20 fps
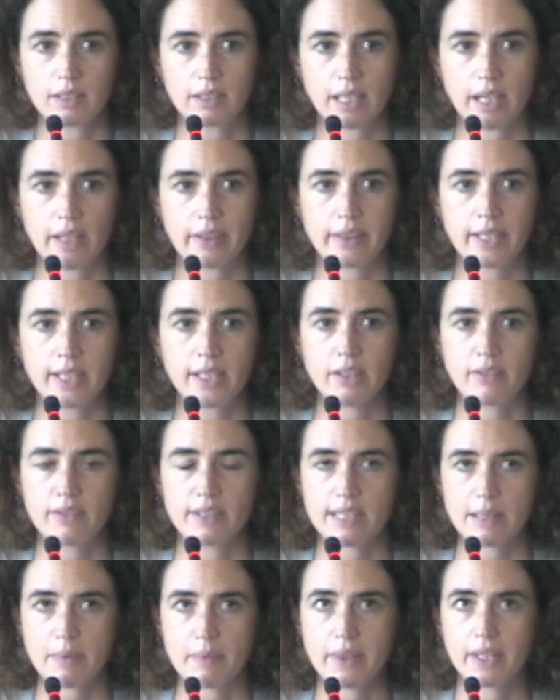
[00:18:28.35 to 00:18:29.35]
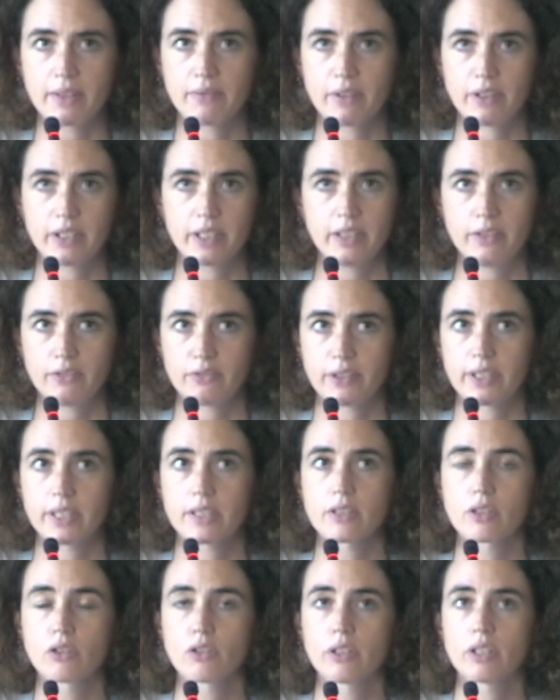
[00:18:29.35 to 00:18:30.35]
I think there is something very
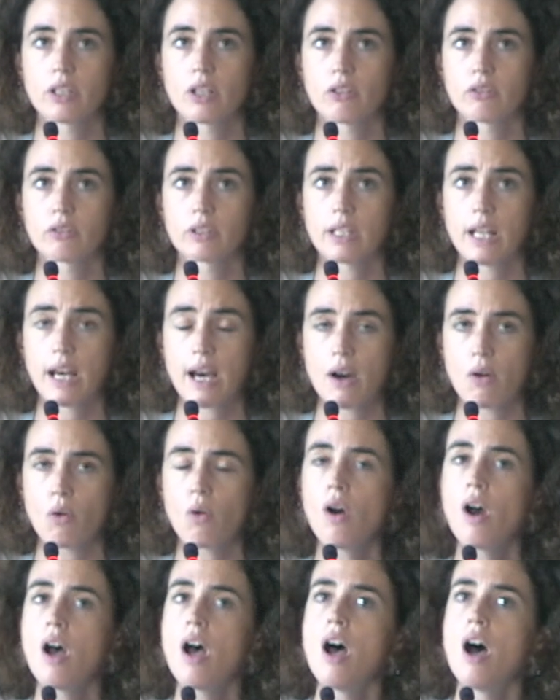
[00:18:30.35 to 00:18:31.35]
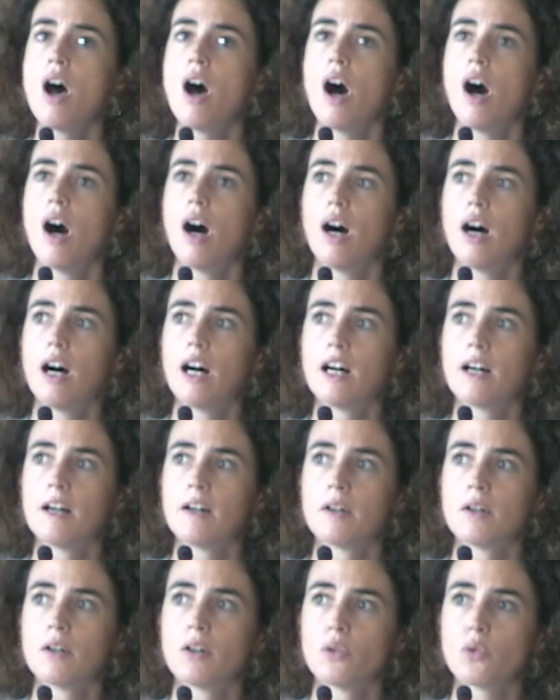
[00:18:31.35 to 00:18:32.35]
different going on now.
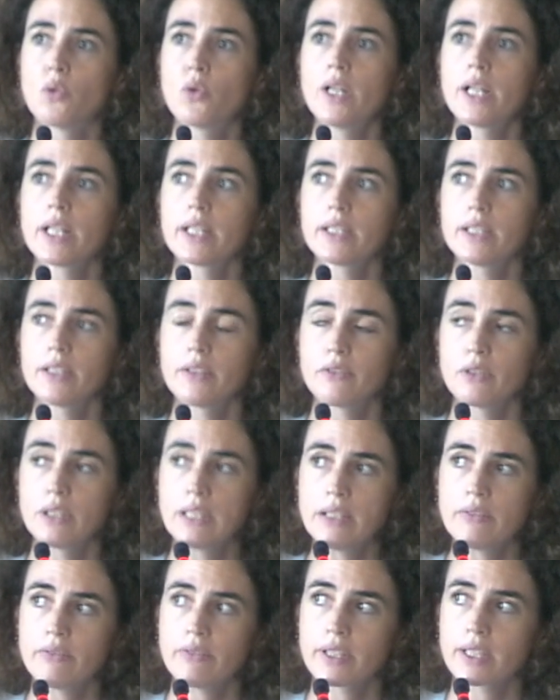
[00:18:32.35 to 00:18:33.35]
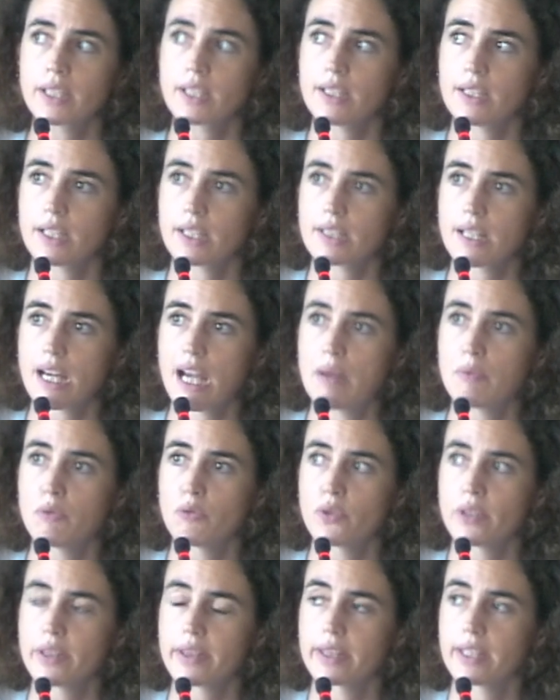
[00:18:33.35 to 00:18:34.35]
We are living in a
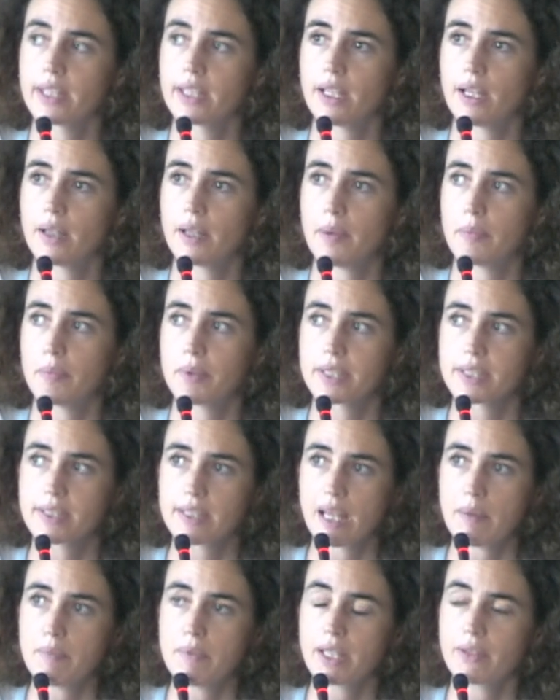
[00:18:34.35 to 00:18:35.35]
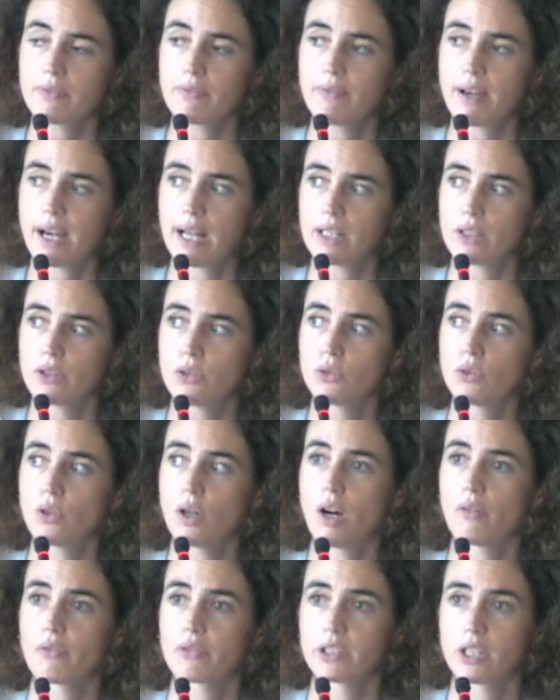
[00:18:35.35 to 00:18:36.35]
time with the epistemic value
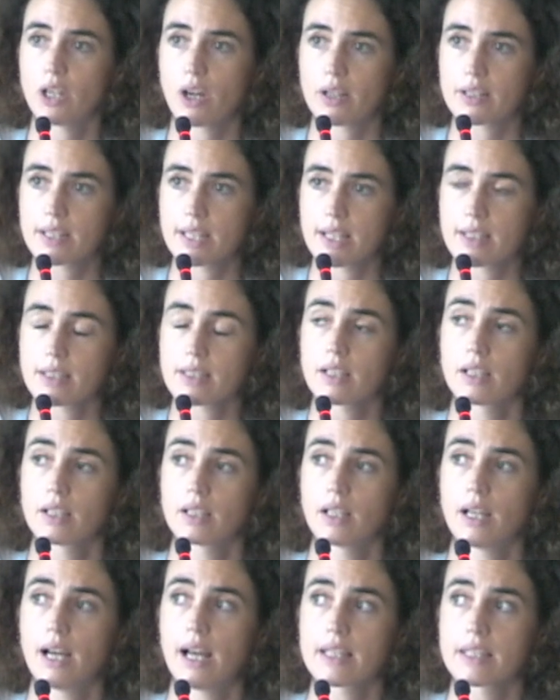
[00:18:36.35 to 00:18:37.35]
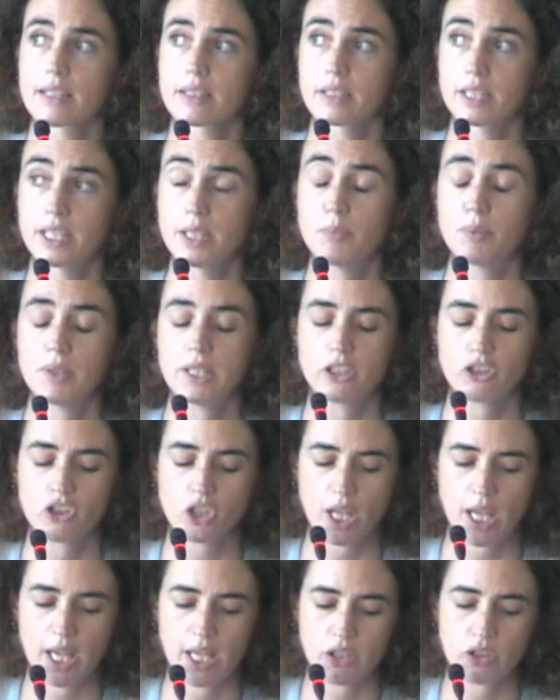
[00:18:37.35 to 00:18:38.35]
of doxa as deeply
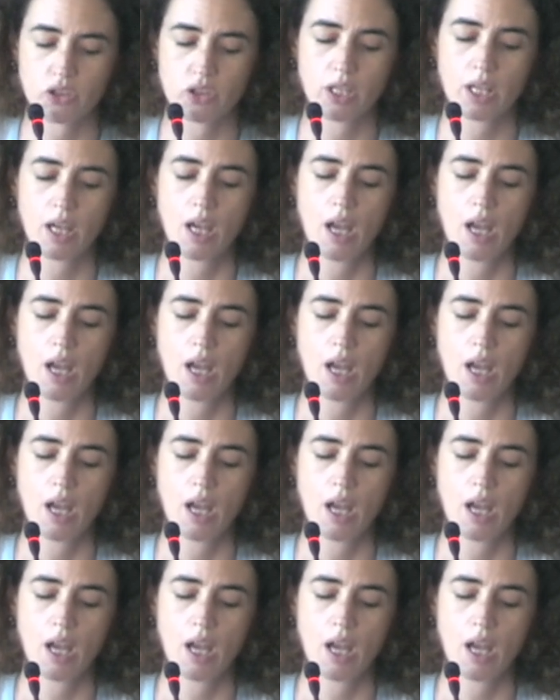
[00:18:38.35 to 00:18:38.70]
changed.